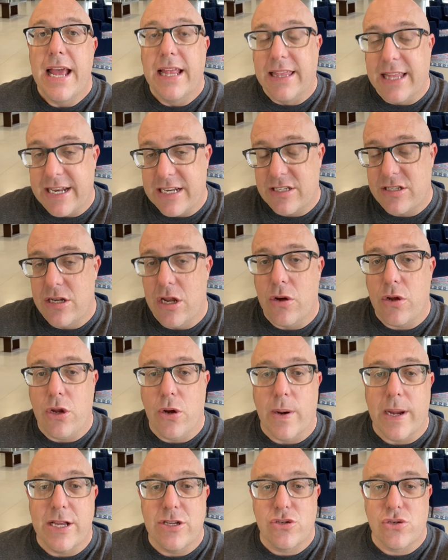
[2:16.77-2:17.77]
and let us know
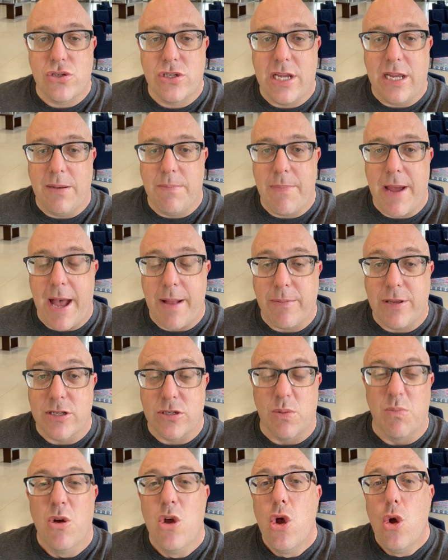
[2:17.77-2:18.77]
you're interested in
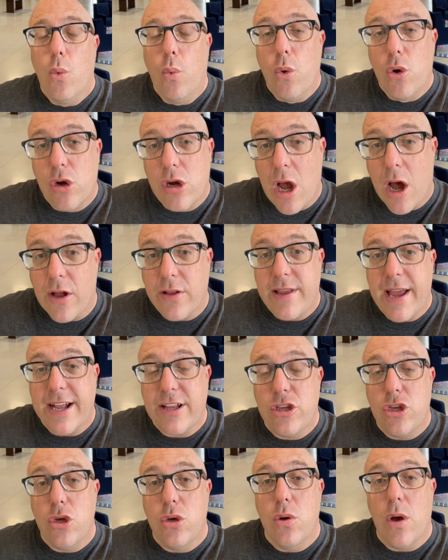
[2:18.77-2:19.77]
baptism. We'll
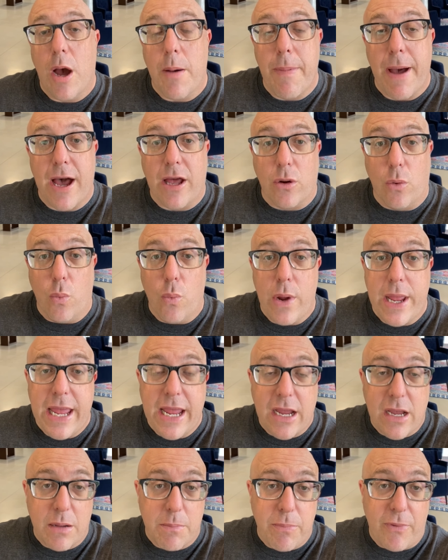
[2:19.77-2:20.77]
contact you about a
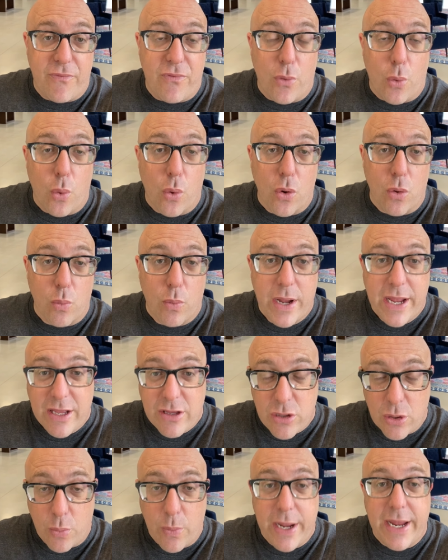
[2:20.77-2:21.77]
week before,
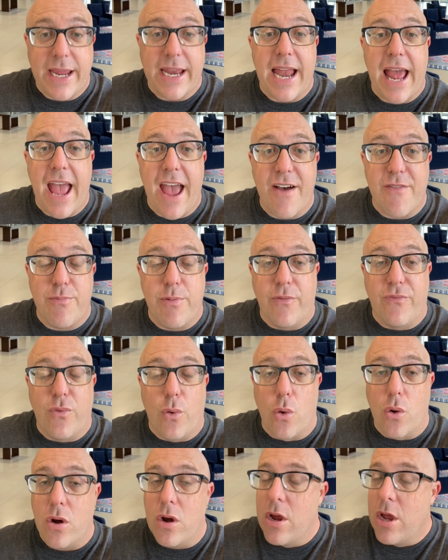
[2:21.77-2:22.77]
week to week and a half
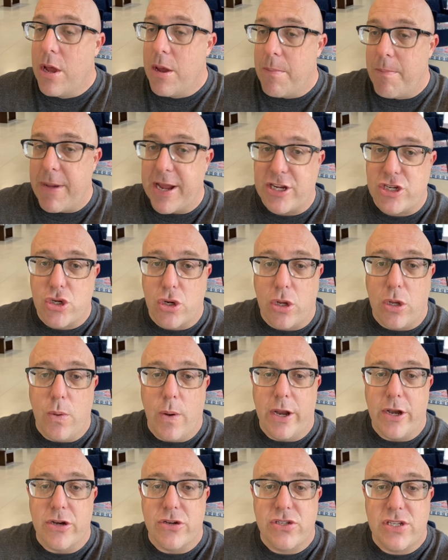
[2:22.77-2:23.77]
before. Make sure you
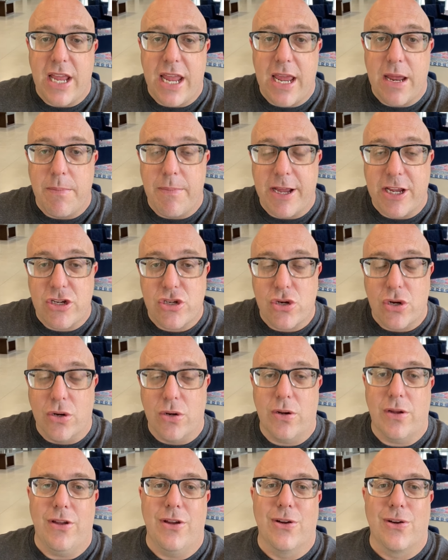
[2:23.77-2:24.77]
understand, make
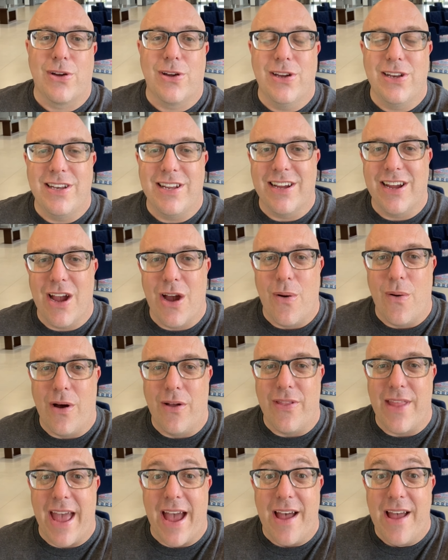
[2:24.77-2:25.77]
sure you're good to go
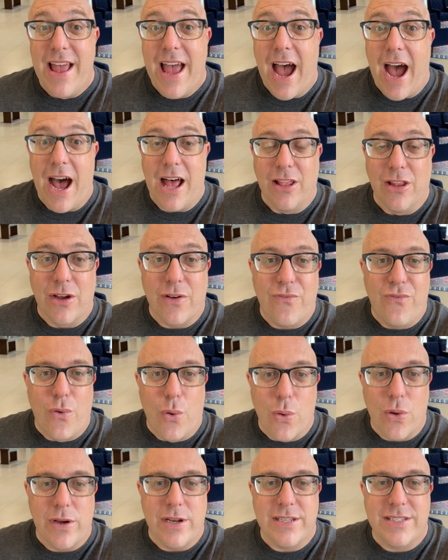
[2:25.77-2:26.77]
on that. I look
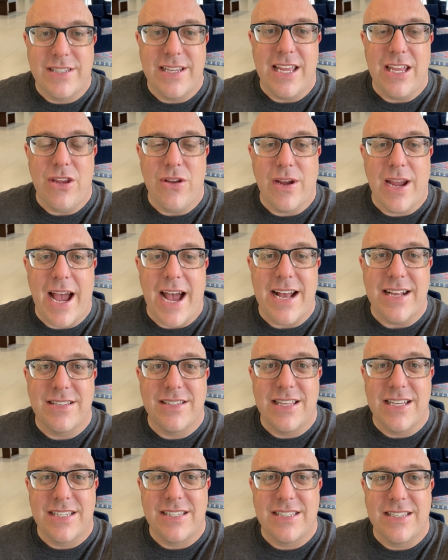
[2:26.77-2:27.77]
forward to seeing you
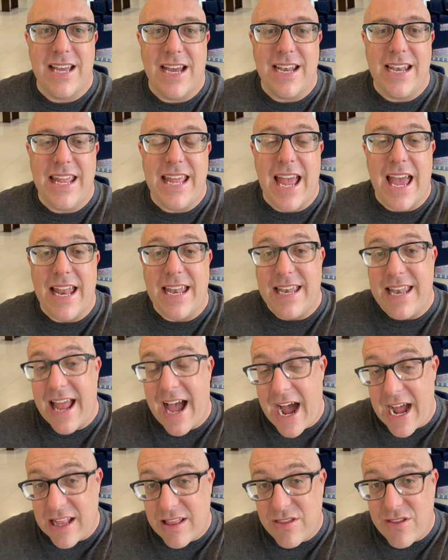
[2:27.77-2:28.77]
guys this Sunday at
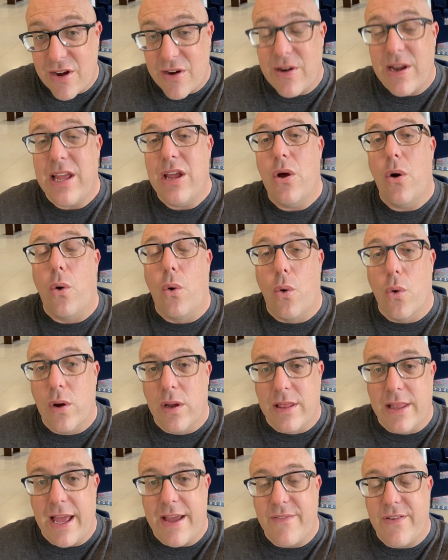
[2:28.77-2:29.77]
9:30 or
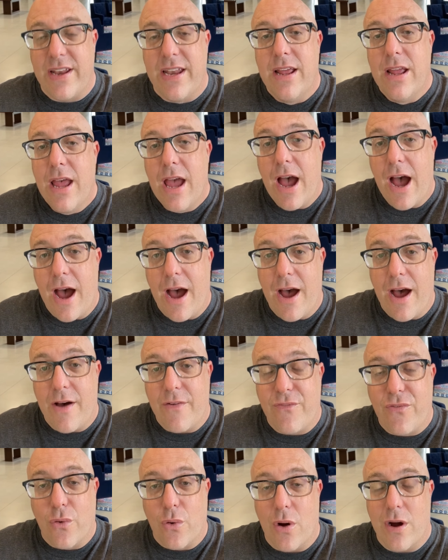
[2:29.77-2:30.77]
11
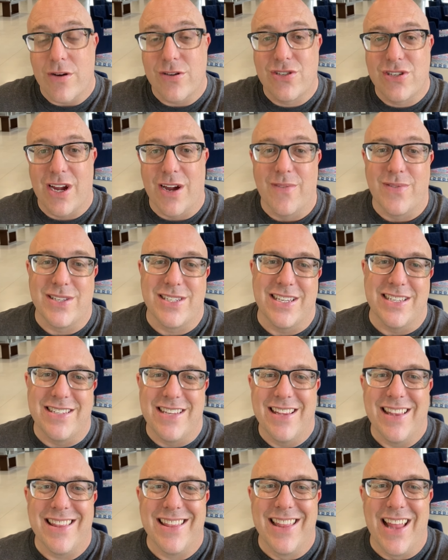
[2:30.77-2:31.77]
for our
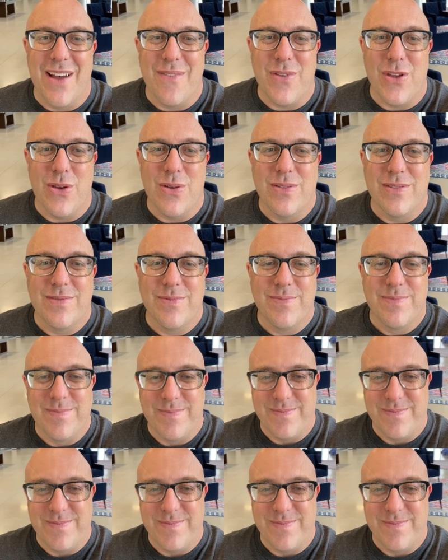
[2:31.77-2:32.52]
services. Love you.